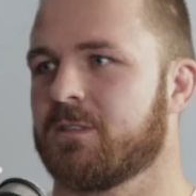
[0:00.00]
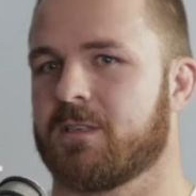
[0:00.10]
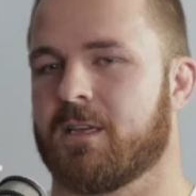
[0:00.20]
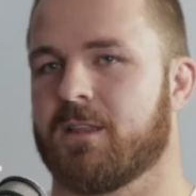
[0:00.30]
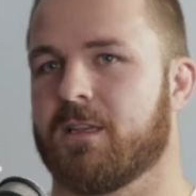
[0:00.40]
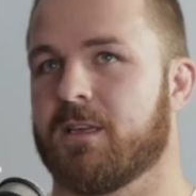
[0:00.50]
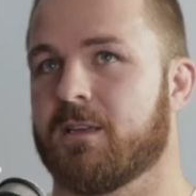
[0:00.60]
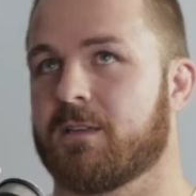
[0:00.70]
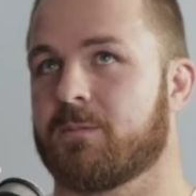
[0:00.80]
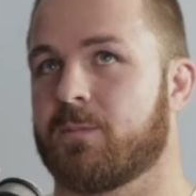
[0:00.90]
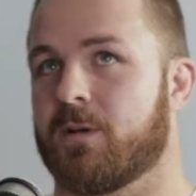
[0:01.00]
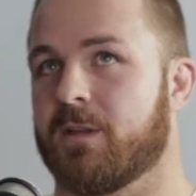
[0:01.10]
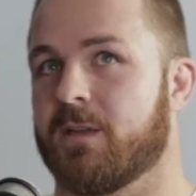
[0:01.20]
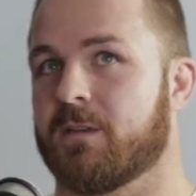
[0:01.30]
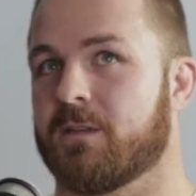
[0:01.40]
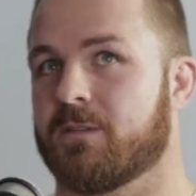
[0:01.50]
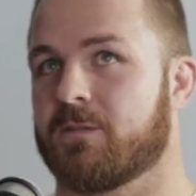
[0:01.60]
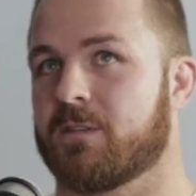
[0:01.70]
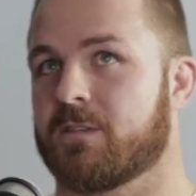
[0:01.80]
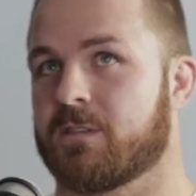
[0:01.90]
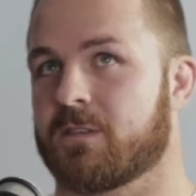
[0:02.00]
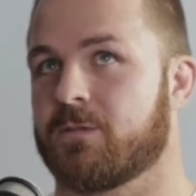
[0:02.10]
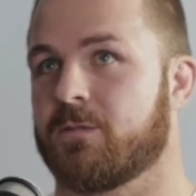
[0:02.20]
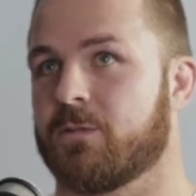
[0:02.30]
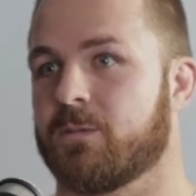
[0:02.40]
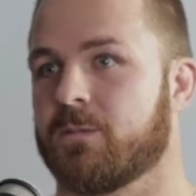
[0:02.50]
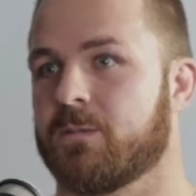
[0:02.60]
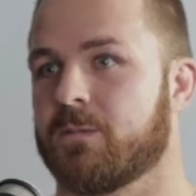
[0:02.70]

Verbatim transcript: And then by the end of sixth form,